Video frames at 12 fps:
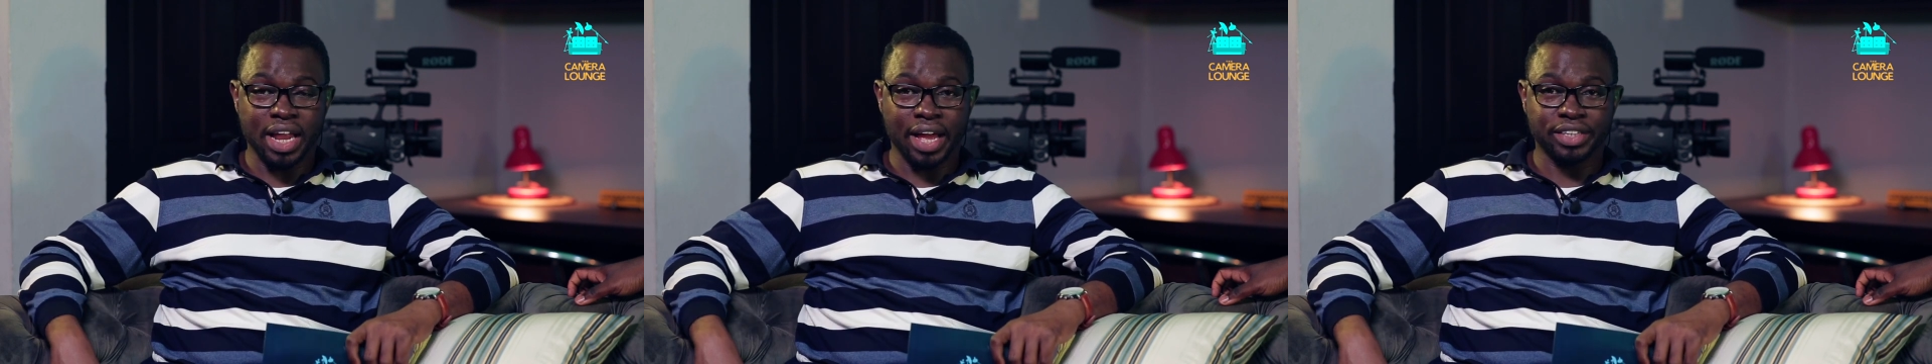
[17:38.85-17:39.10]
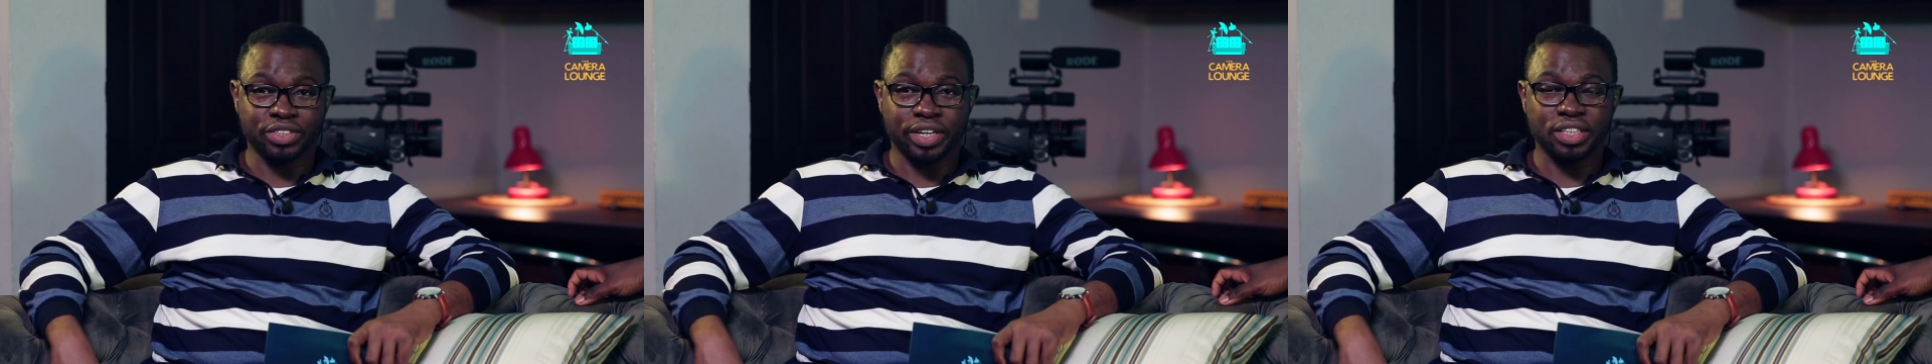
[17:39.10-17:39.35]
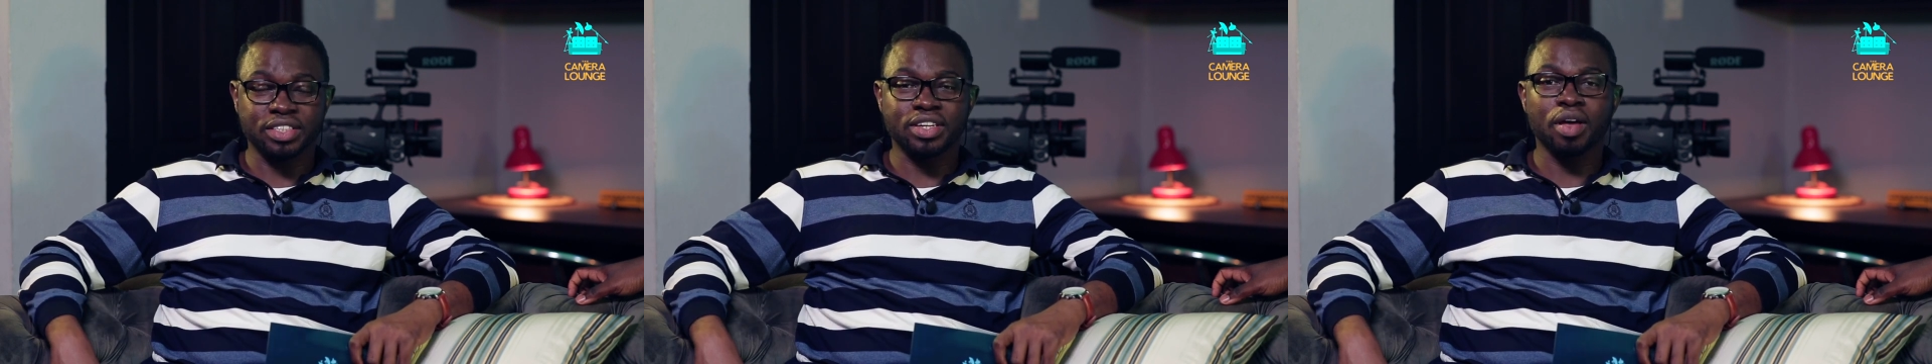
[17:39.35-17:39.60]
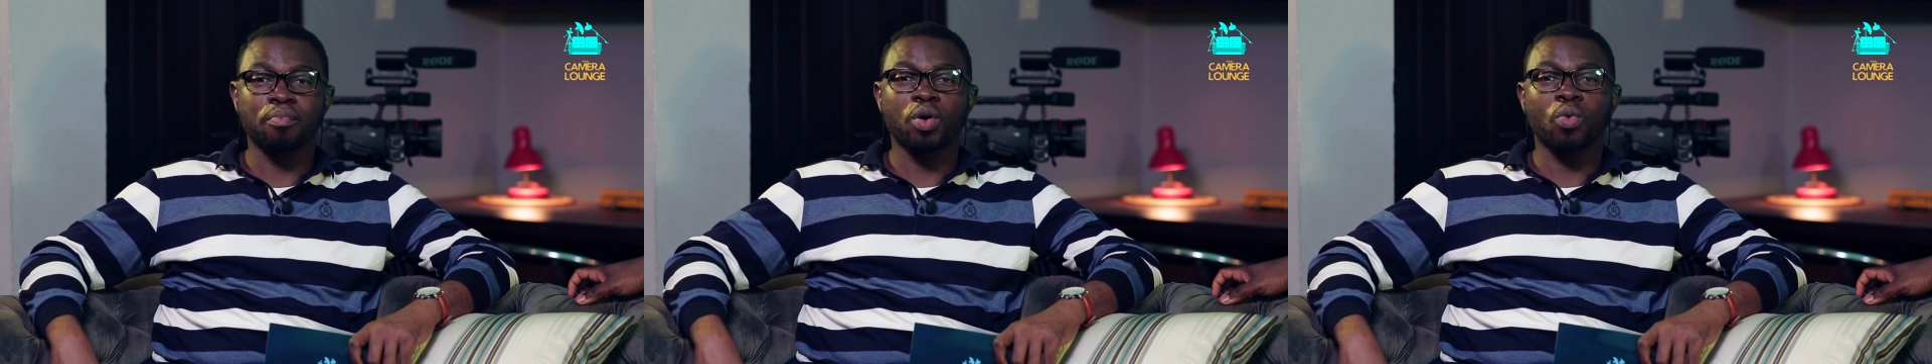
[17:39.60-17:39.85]
Nigeria's
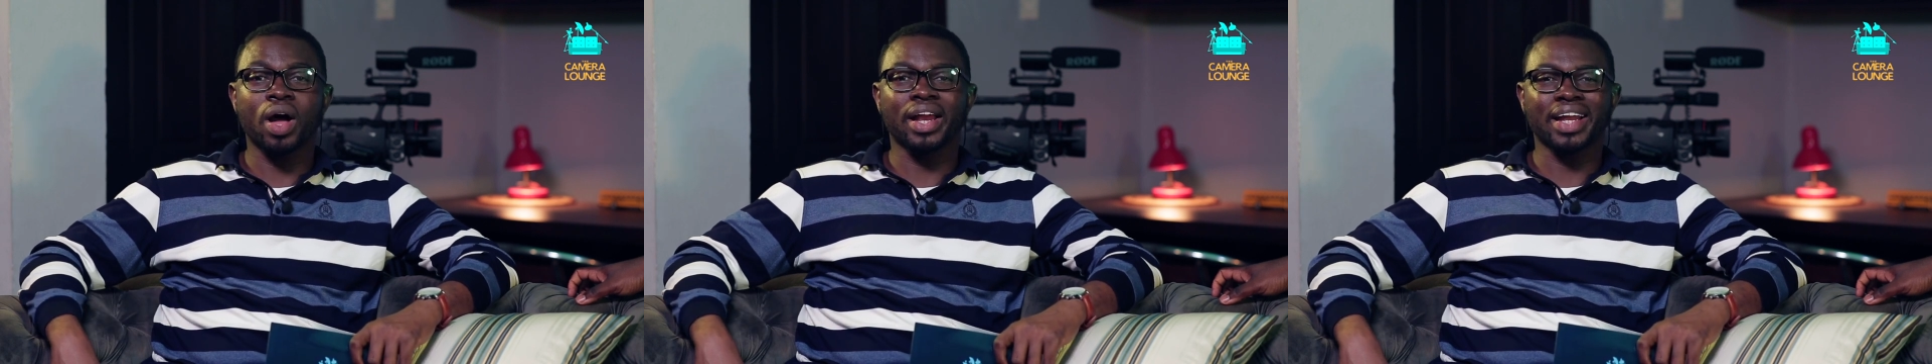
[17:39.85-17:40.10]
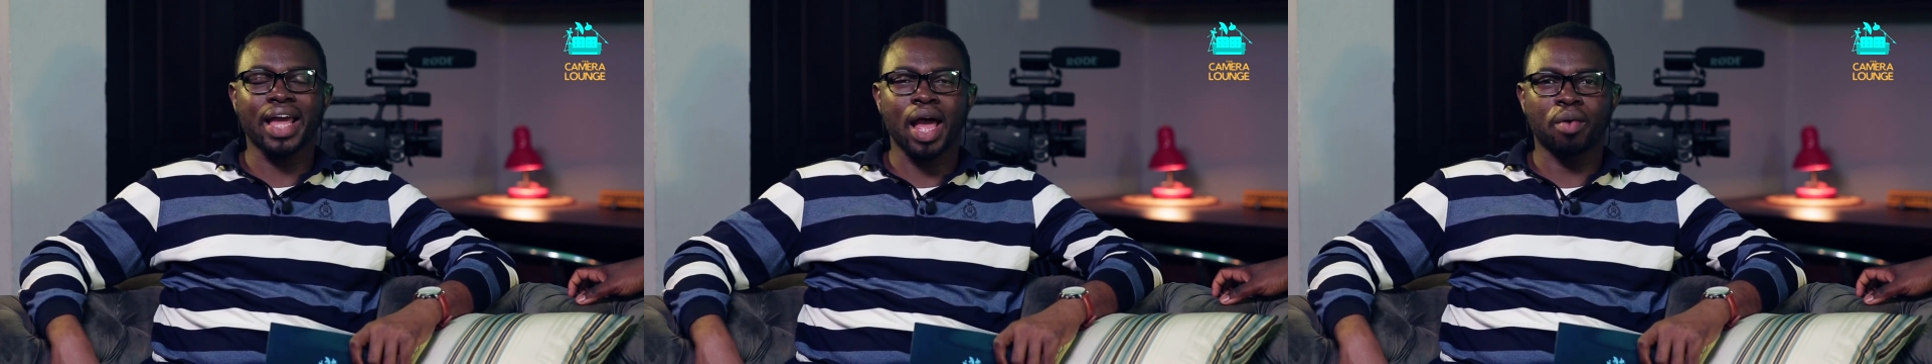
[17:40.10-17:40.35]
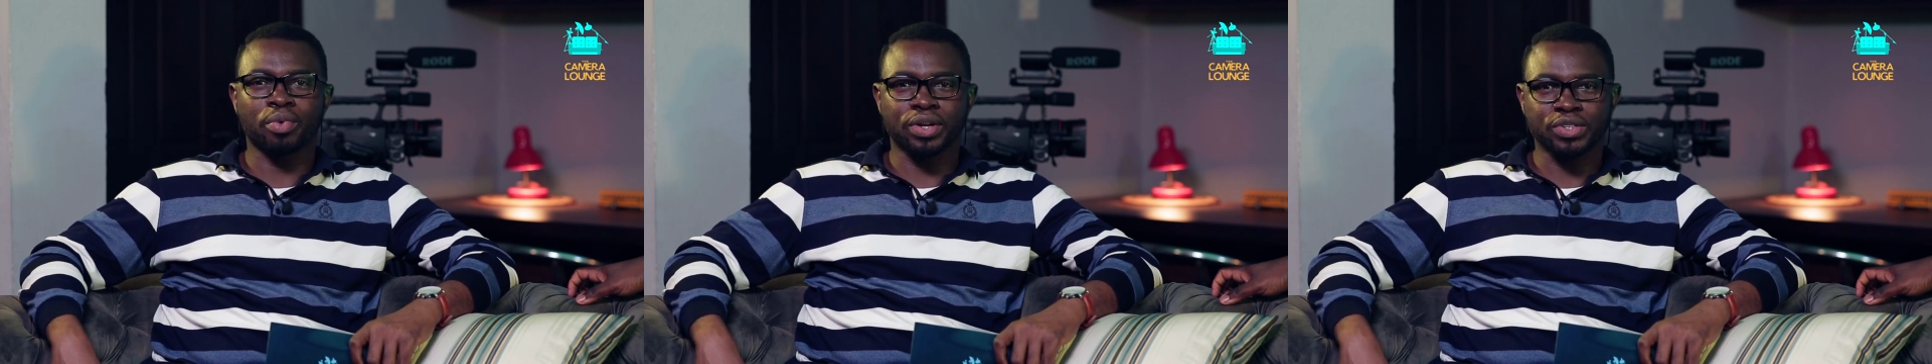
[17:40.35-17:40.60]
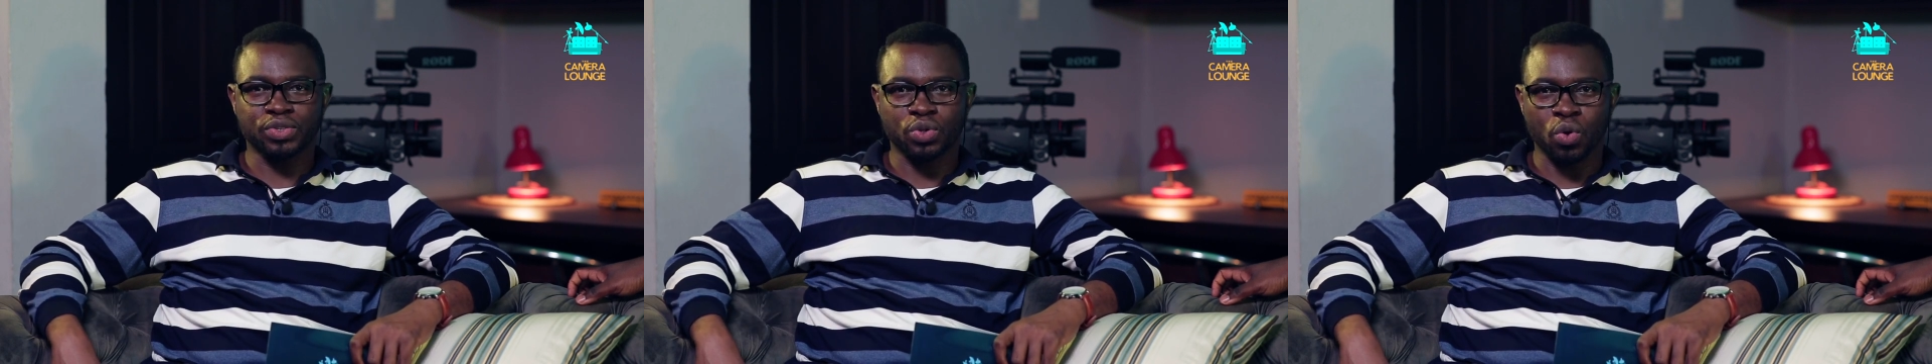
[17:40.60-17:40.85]
number one
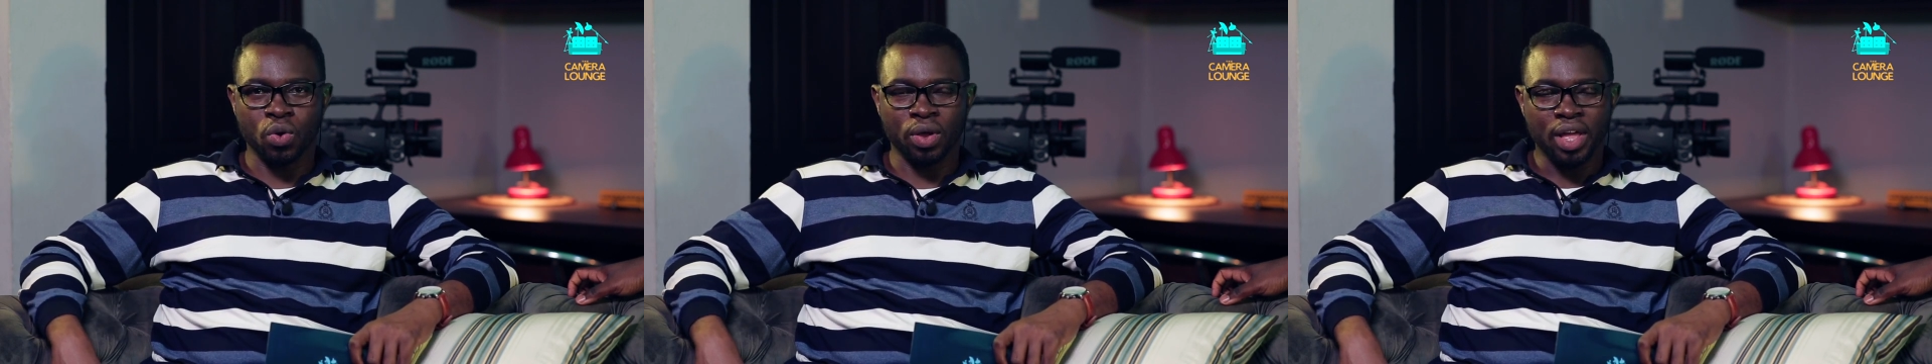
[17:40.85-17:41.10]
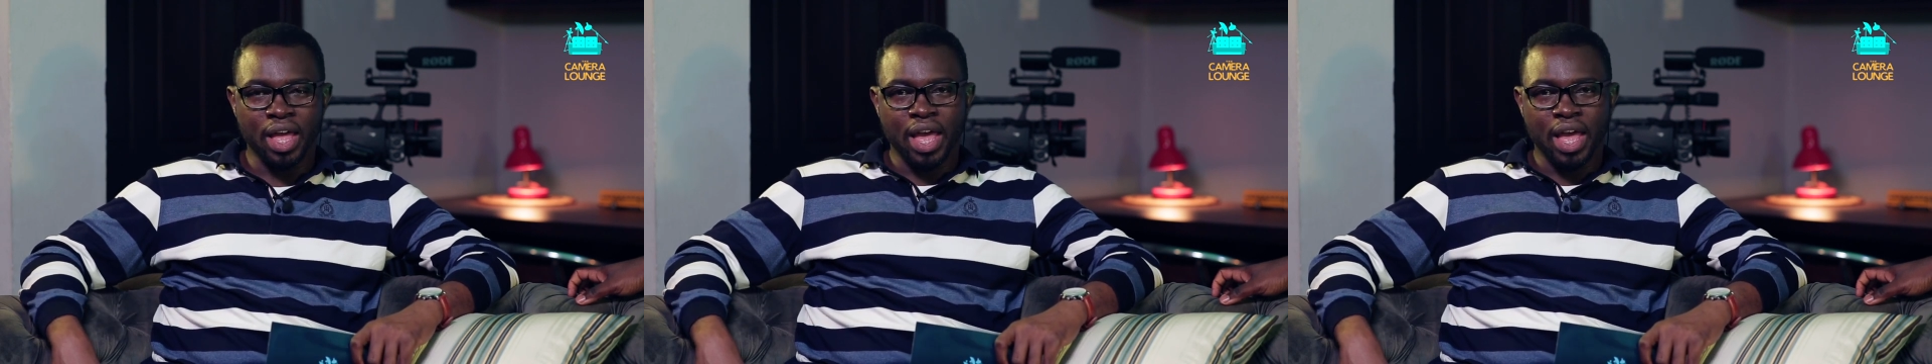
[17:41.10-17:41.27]
camera store.